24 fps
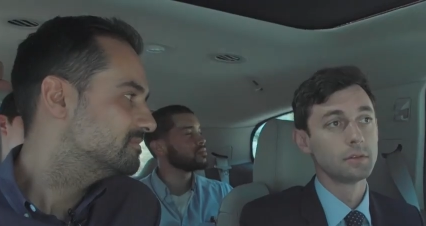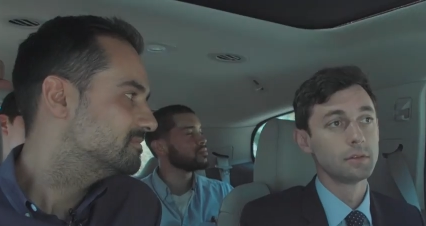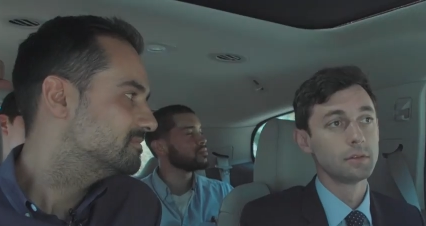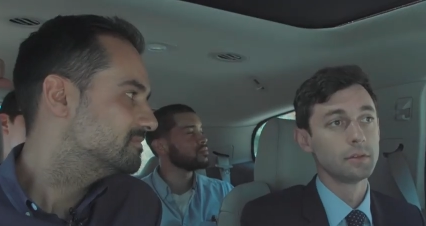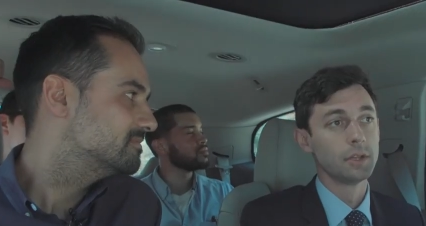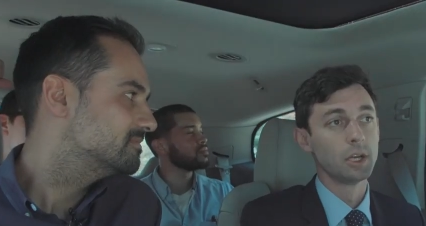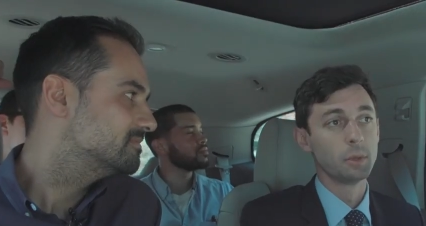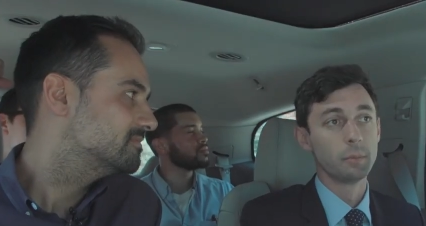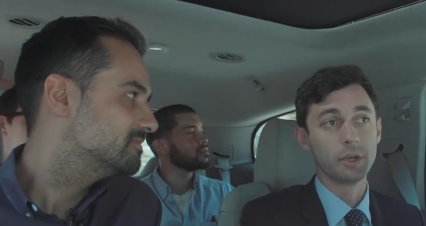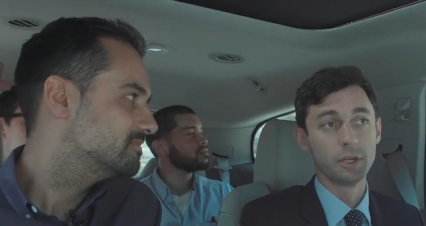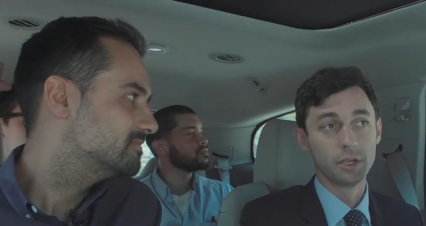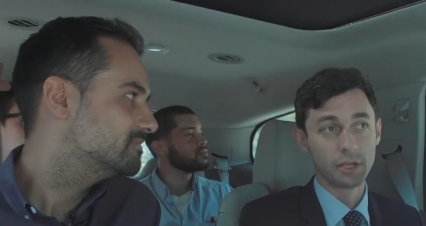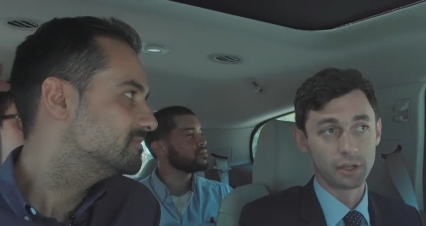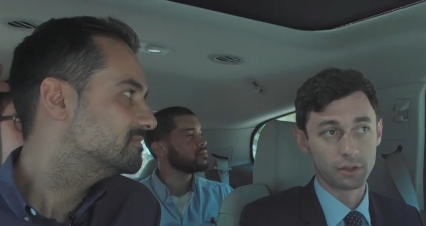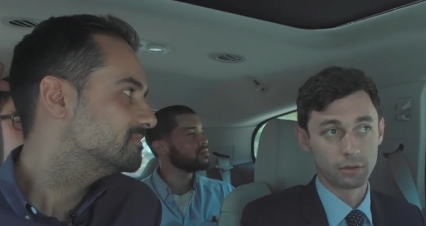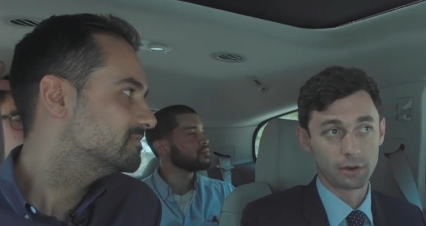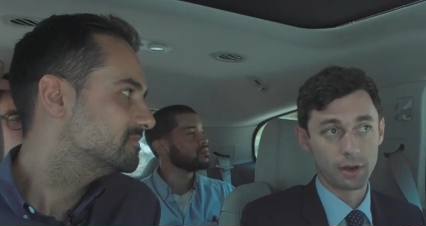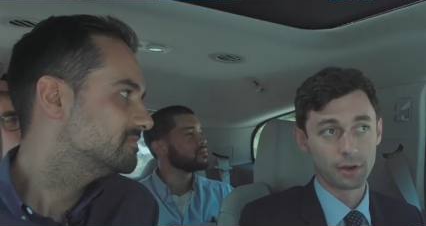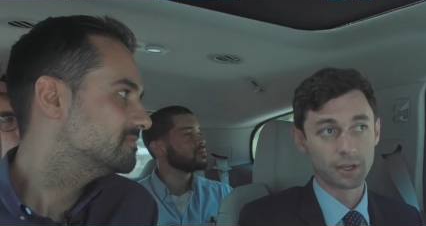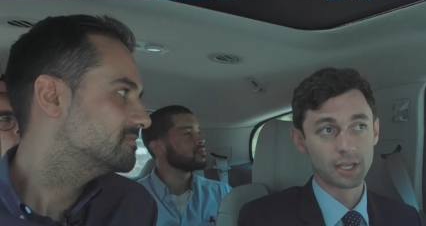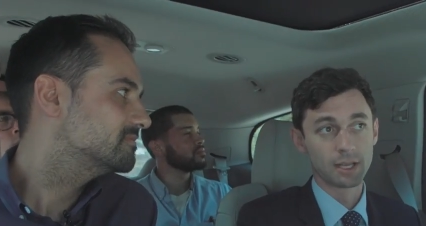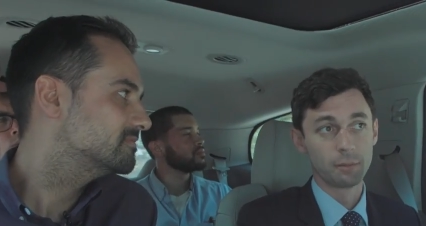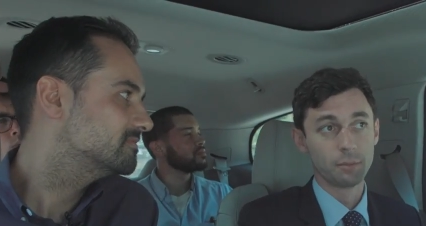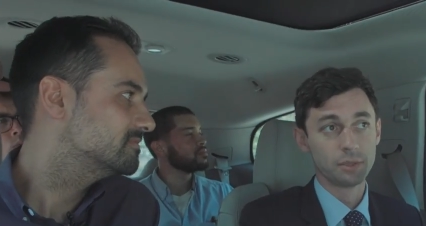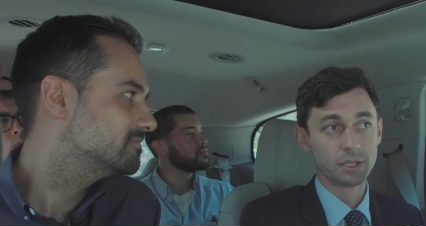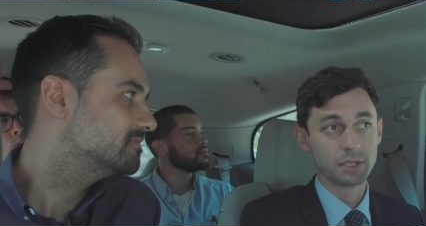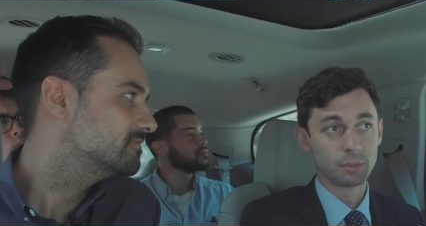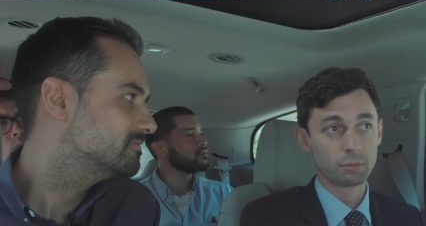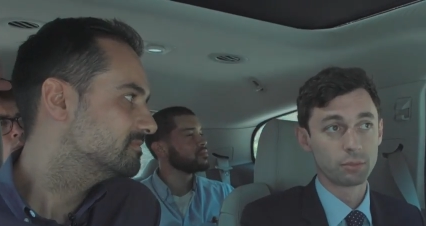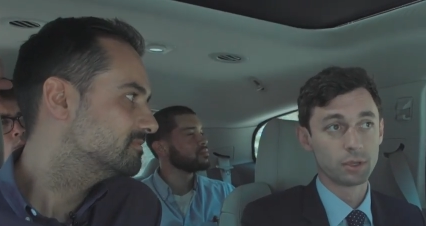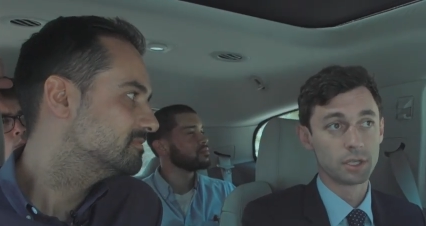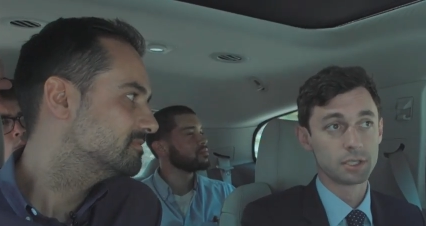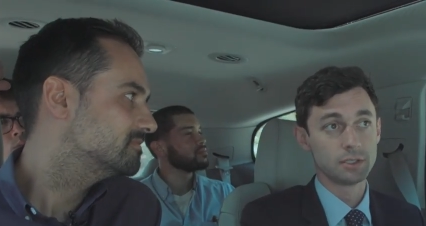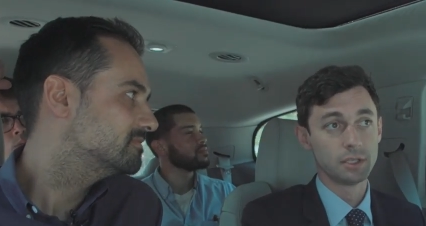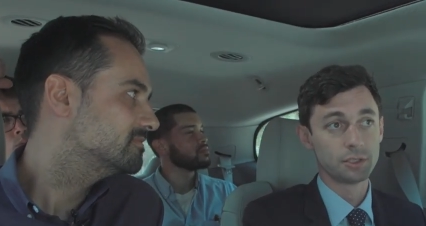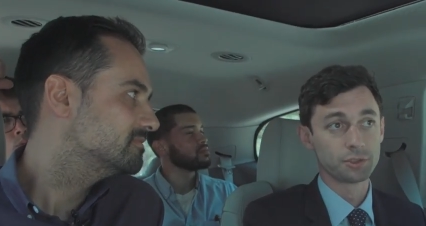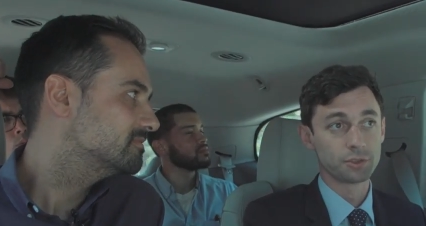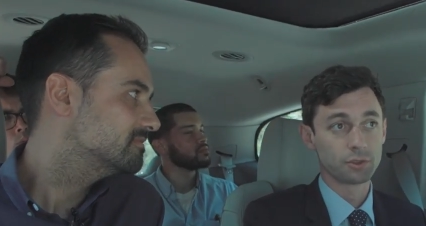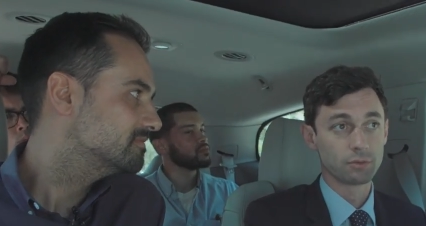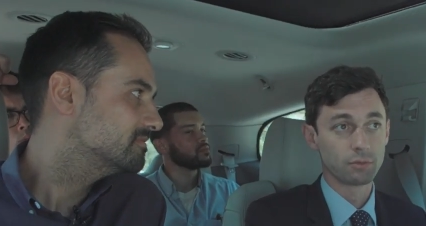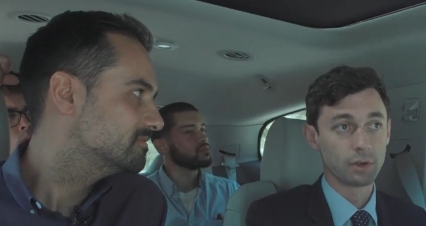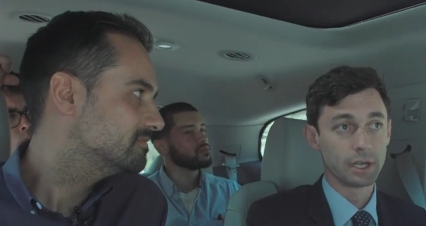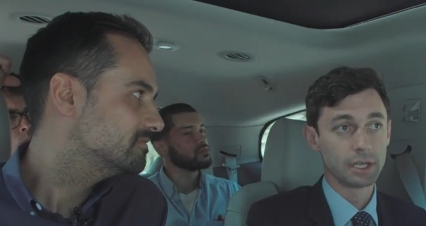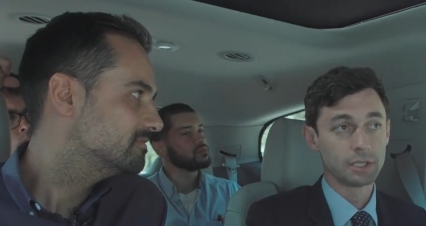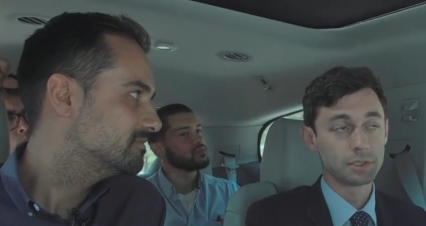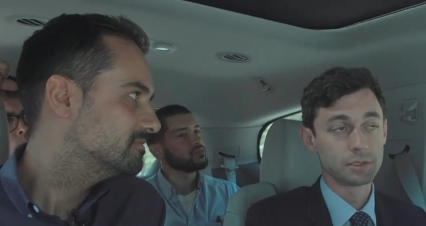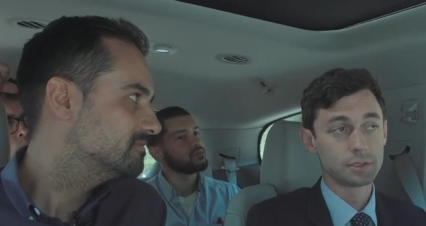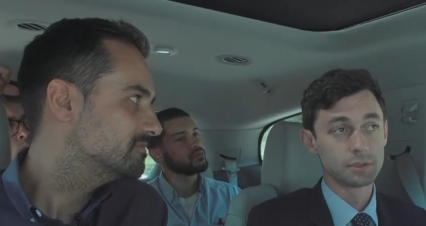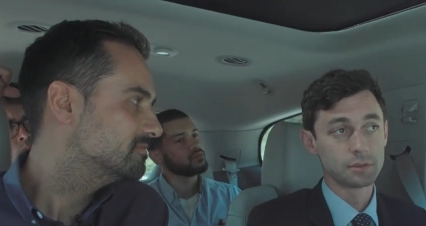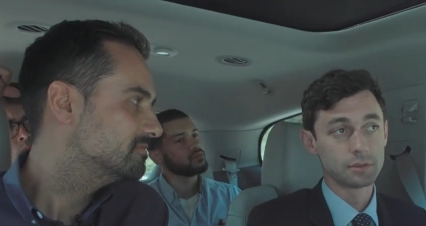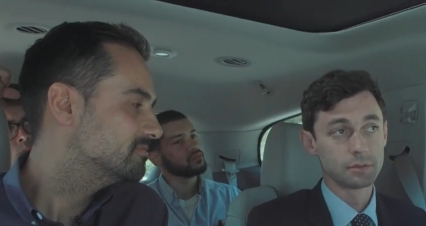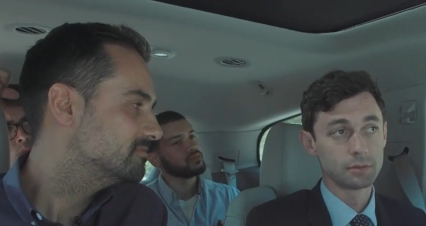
Speaker 1: there'd been another outcome in the presidential race.